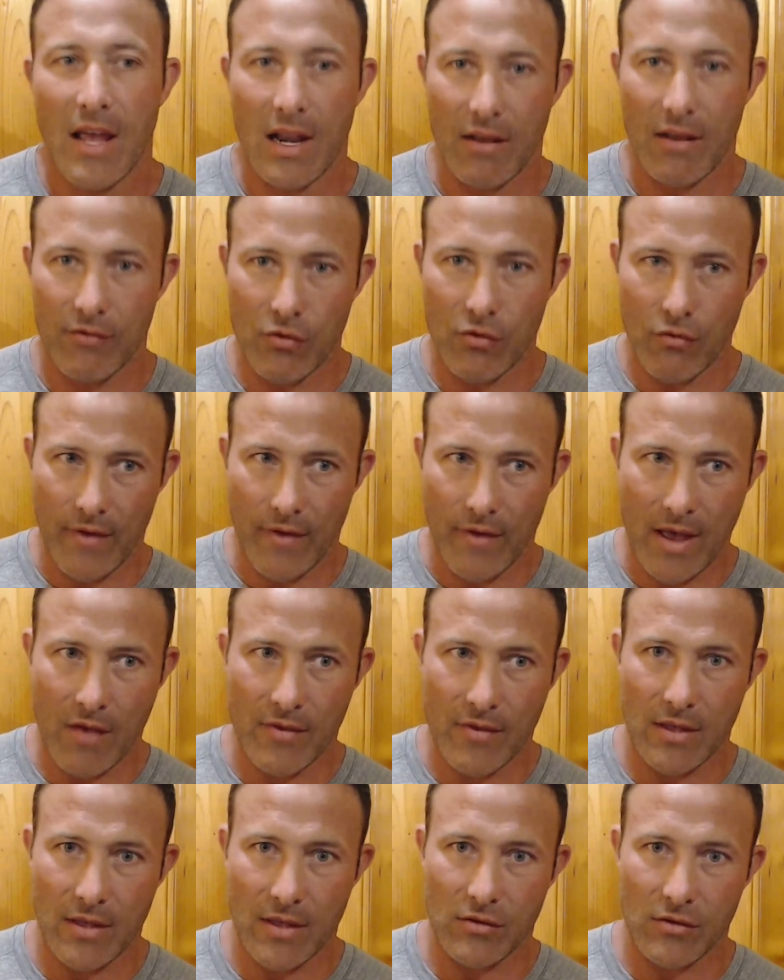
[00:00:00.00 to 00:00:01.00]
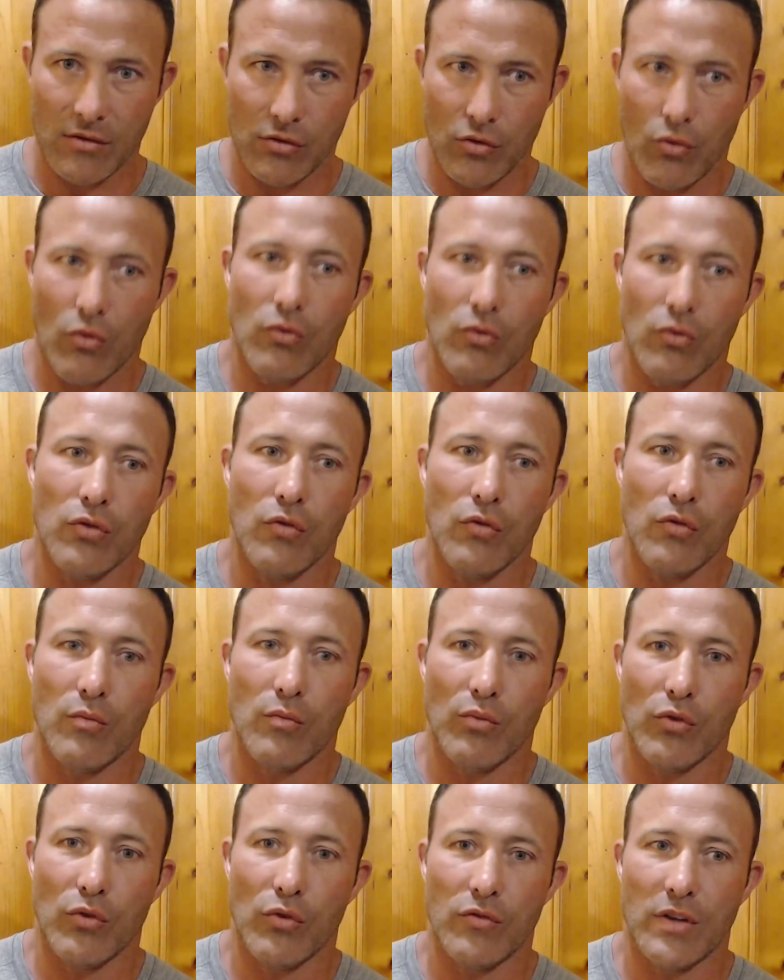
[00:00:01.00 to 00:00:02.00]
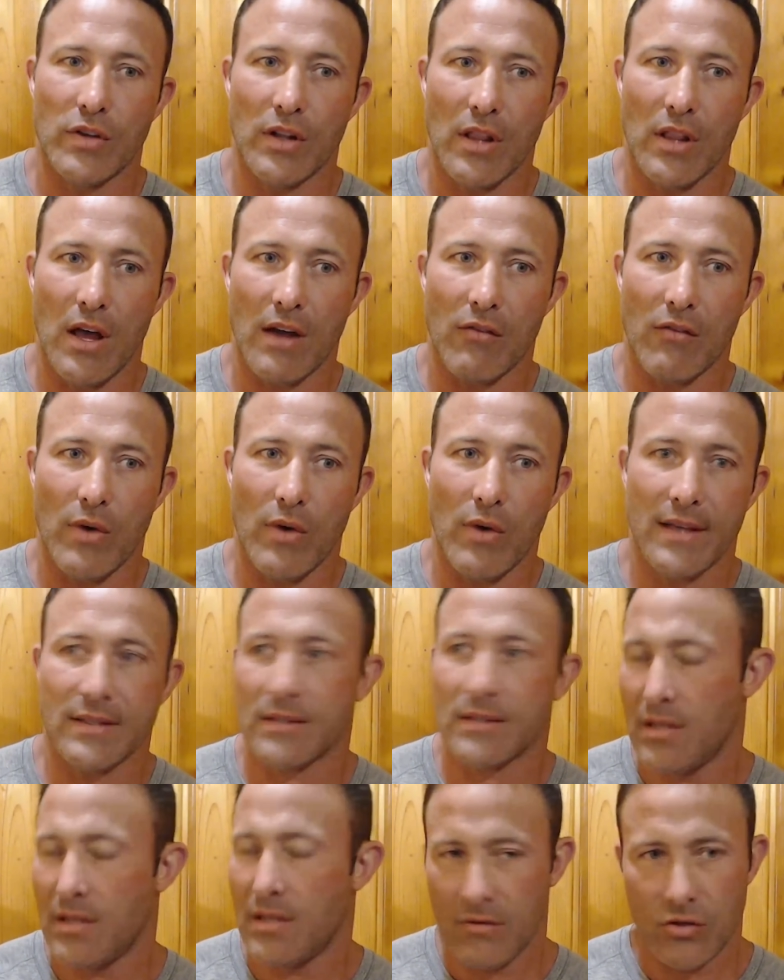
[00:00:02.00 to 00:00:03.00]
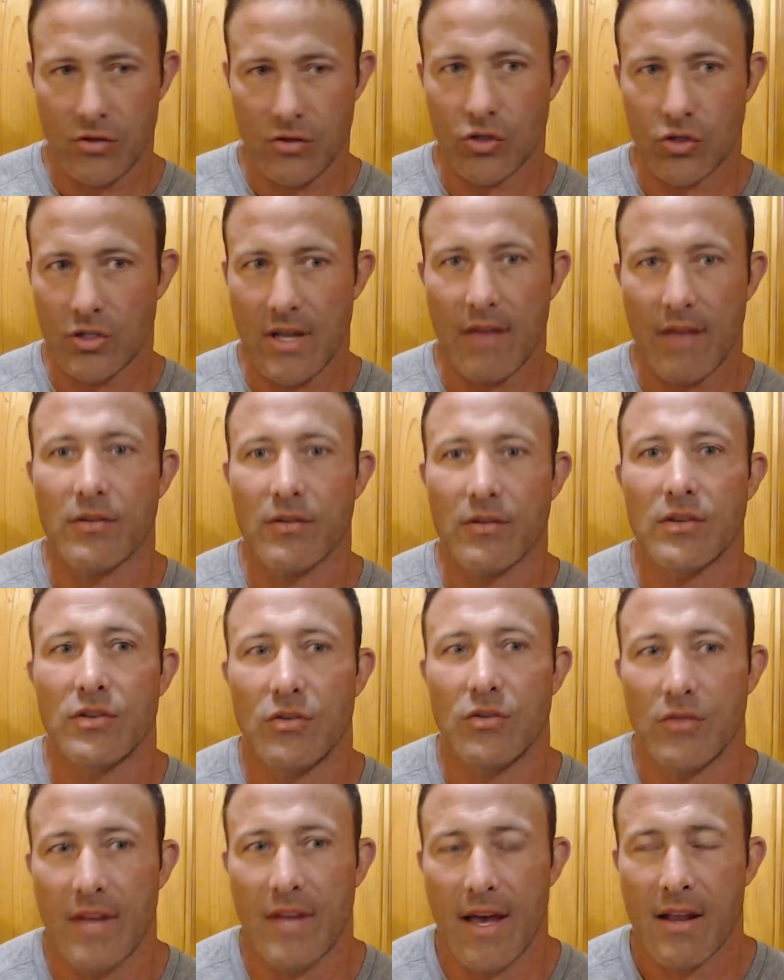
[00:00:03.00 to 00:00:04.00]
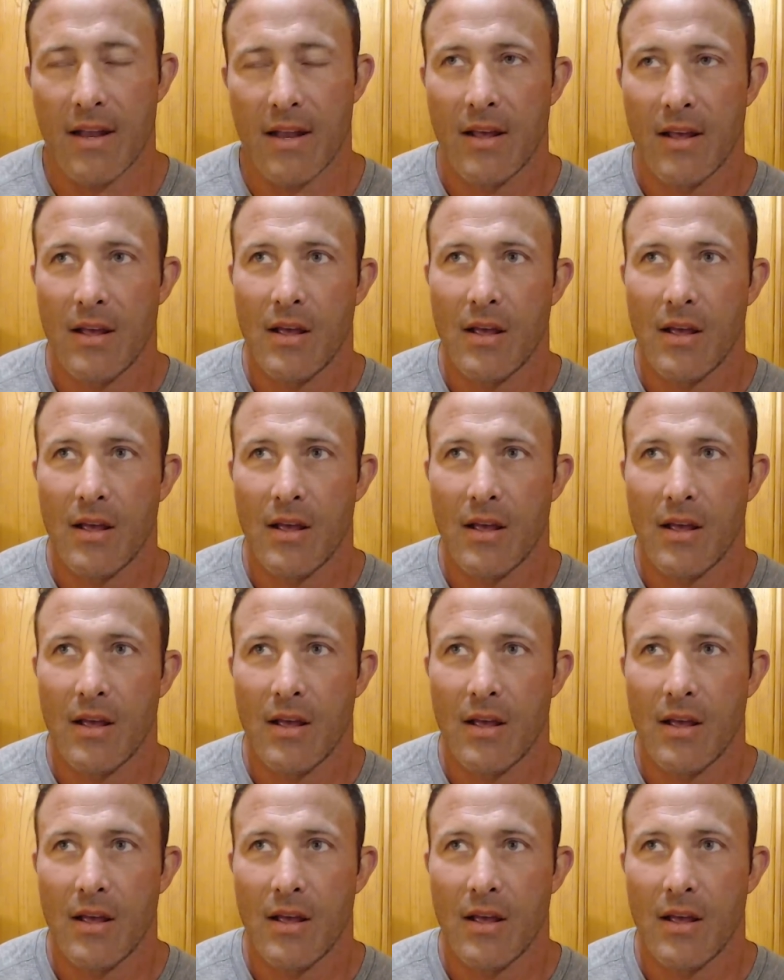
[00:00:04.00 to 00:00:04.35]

And if you found that you you've improved in a lot of ways, you should definitely do that.